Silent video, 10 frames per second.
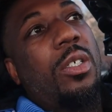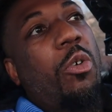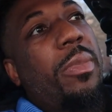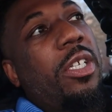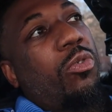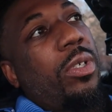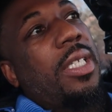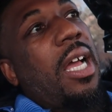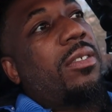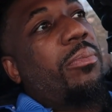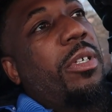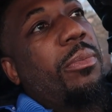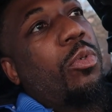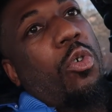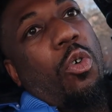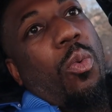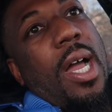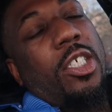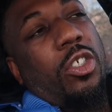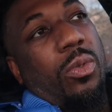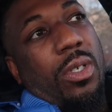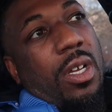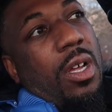don't mean 3,000 people gonna watch you.